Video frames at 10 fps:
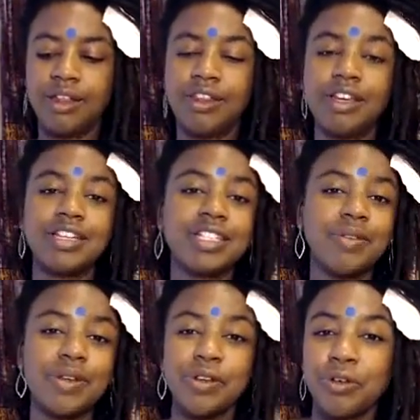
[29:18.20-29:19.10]
think of
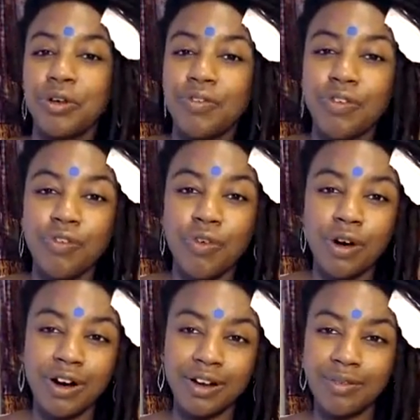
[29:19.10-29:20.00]
something you're grateful
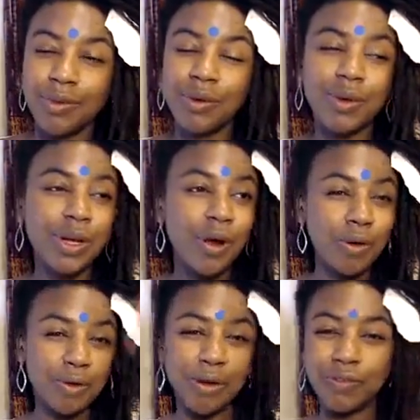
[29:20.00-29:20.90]
for. We know
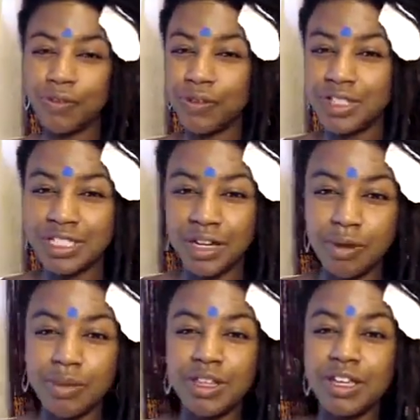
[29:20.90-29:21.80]
we're grateful for this air,
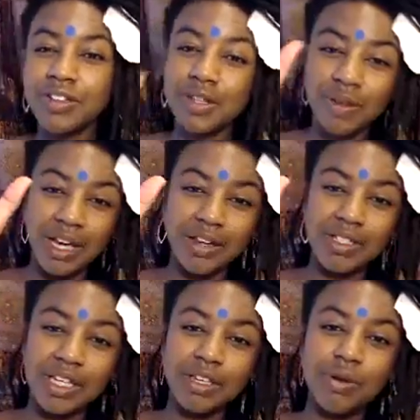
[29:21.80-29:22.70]
but think of something else
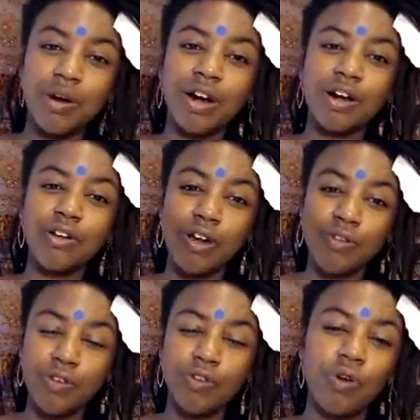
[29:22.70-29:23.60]
that you are
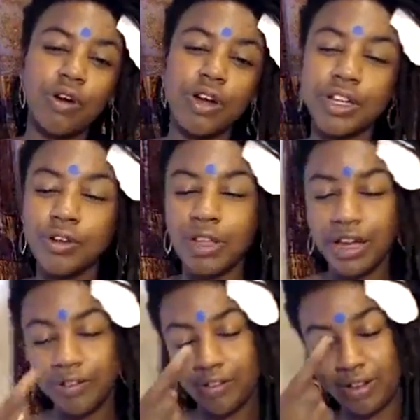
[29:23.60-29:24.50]
grateful for in your
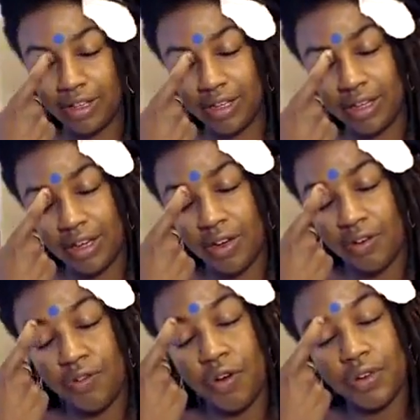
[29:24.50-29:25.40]
life.
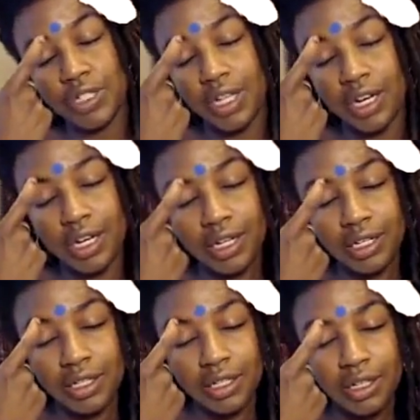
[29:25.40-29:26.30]
Focus on it.
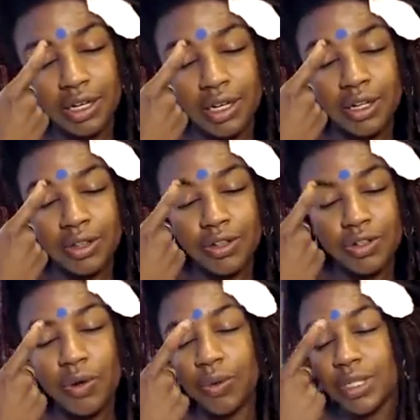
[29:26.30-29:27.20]
There's
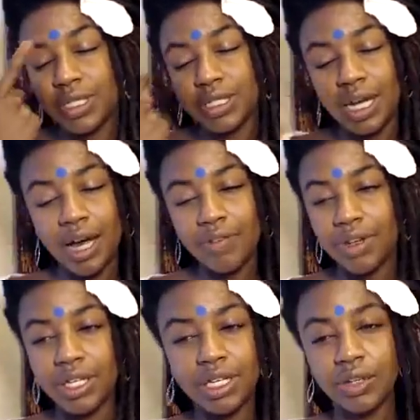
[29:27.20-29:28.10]
no reason to have
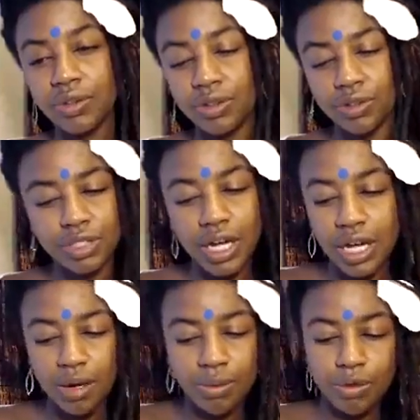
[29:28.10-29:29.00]
any guilt or
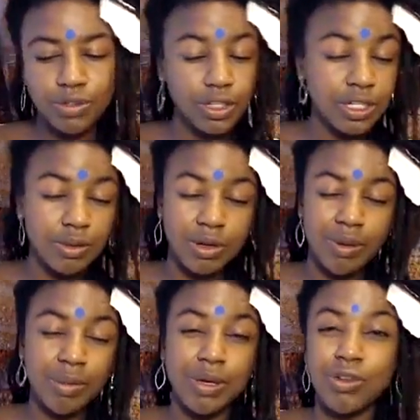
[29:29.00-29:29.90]
shame or judgment
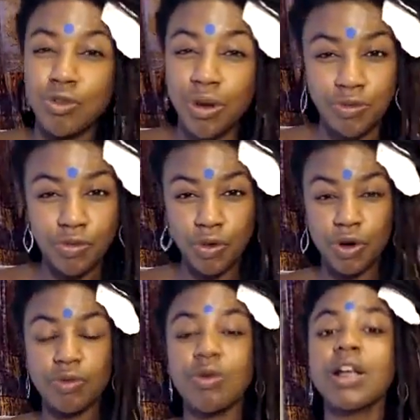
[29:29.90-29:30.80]
about being grateful for
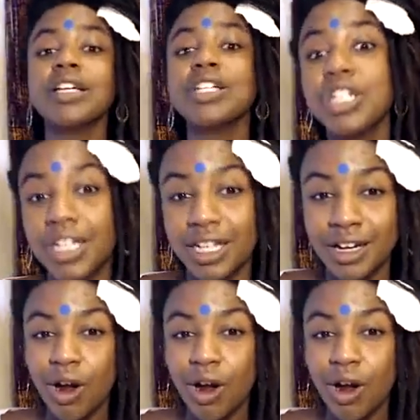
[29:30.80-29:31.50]
it. Relish in it.